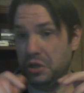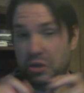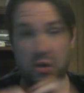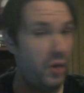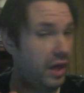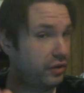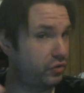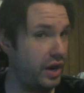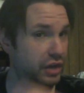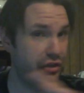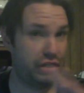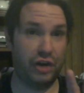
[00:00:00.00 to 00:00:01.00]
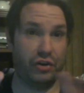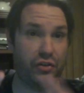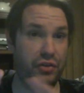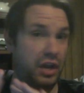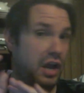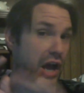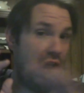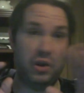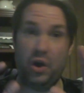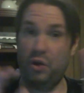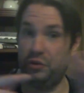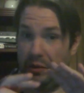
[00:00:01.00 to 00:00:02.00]
You know what, transgender thing, I don't
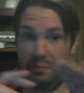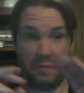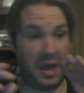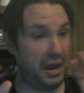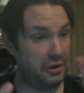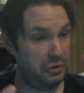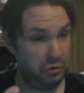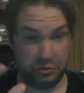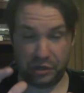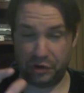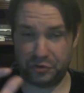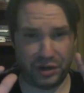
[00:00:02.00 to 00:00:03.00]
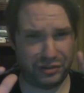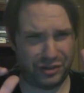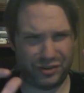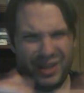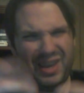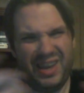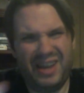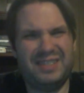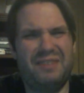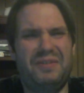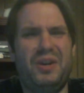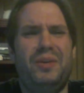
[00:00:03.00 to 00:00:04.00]
know, some bad news on transgender. He
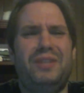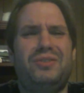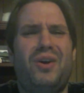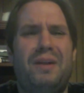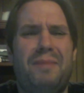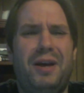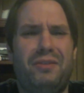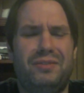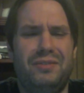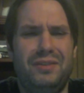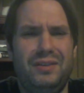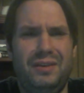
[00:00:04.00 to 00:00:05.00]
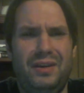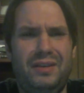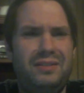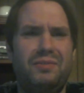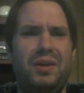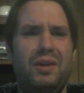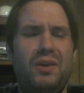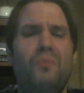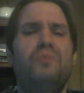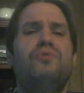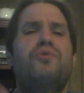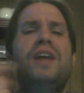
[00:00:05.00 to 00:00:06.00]
doesn't even know what he's talking about. He's
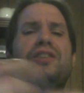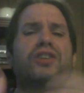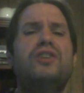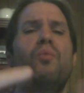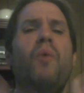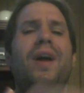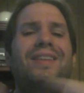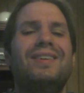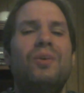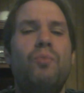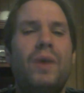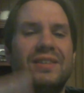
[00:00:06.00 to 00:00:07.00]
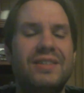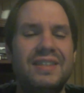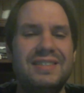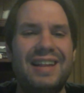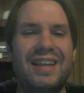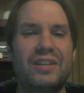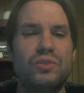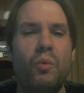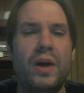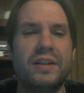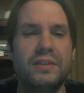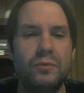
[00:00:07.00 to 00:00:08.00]
transgender, what? What? Tell us,
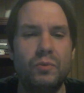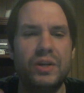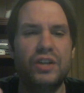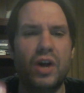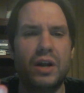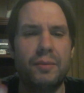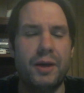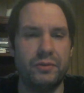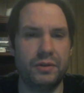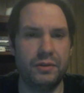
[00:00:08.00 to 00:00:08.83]
what? What are you talking about?